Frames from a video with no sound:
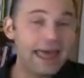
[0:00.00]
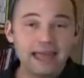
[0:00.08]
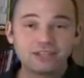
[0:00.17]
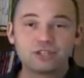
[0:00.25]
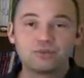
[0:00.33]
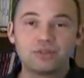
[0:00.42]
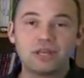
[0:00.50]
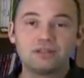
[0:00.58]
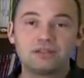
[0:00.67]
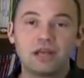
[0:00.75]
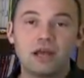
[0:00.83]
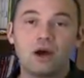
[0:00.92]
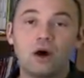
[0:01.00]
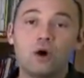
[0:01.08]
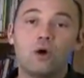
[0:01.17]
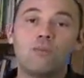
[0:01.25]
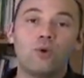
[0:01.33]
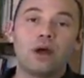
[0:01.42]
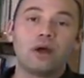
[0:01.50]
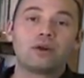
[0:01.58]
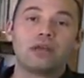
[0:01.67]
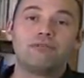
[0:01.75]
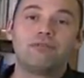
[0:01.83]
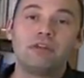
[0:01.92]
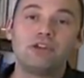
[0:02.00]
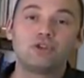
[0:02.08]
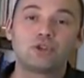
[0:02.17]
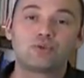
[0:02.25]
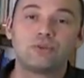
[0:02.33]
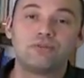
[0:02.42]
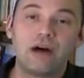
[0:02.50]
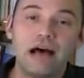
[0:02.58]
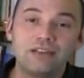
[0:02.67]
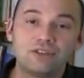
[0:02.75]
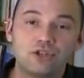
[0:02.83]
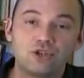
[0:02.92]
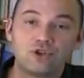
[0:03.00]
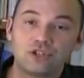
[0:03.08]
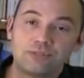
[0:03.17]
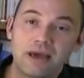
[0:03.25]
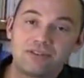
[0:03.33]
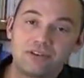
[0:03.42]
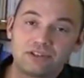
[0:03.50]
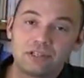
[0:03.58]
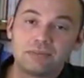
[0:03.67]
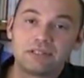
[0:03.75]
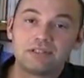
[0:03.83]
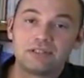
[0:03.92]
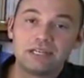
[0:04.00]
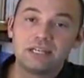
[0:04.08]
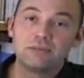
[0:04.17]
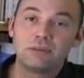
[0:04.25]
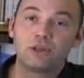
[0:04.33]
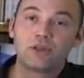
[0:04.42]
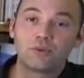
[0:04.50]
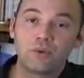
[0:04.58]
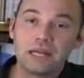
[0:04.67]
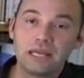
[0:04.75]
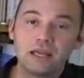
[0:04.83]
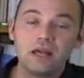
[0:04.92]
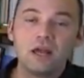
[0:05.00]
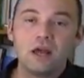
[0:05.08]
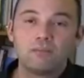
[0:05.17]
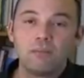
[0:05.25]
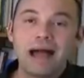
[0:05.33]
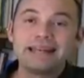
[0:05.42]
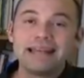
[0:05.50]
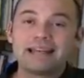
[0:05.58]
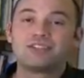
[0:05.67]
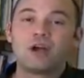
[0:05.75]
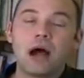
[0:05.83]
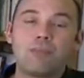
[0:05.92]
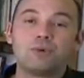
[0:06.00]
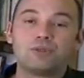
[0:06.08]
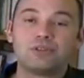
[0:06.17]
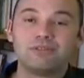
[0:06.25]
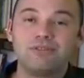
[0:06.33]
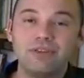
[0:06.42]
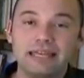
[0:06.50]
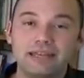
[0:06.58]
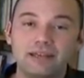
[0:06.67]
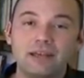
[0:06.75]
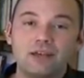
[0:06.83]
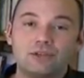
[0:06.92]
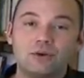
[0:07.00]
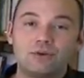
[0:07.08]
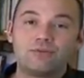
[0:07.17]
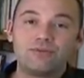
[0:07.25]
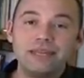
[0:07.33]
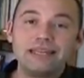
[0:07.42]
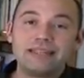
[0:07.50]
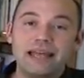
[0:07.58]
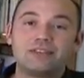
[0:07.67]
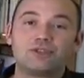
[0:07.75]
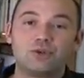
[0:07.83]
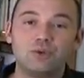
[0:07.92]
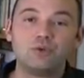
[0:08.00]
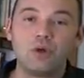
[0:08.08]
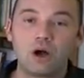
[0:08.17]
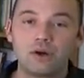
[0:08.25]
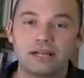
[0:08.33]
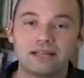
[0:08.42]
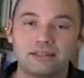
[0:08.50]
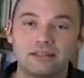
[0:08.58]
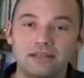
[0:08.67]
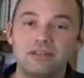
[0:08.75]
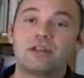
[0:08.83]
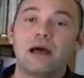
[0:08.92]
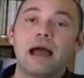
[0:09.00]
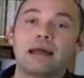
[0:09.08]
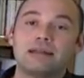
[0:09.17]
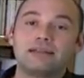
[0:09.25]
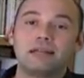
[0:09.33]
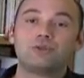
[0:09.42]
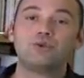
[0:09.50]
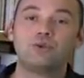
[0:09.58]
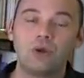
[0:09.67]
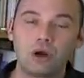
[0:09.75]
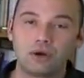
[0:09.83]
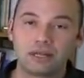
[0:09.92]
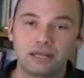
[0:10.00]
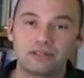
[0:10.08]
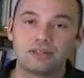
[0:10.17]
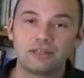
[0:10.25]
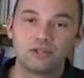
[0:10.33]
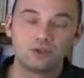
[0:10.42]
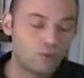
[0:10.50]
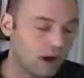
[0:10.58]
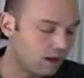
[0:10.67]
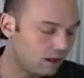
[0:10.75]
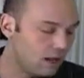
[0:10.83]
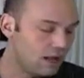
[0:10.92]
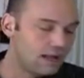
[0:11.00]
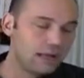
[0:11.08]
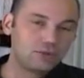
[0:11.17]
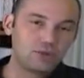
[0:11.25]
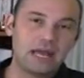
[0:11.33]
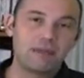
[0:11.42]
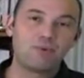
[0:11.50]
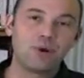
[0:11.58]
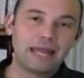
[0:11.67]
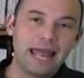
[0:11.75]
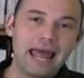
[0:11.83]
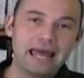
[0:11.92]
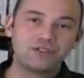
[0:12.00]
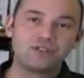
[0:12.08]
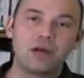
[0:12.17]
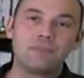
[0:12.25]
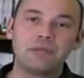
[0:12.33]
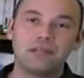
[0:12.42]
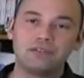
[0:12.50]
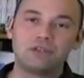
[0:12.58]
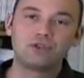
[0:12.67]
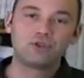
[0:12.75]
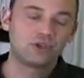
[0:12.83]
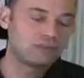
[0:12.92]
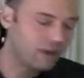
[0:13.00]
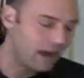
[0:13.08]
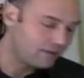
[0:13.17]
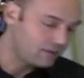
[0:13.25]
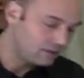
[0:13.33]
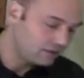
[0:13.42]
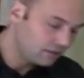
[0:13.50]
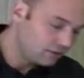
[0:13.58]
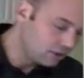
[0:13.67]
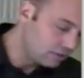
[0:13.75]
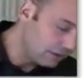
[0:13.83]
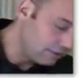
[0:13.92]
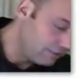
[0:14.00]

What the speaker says: S would then say, oh boy, okay, V just revised its shortest path estimate to T to be 3. My next hop was to V, so if V takes 2 longer to get to T, then I'm going to take 2 longer to get to T as well. So at that point, S updates its shortest path distance to be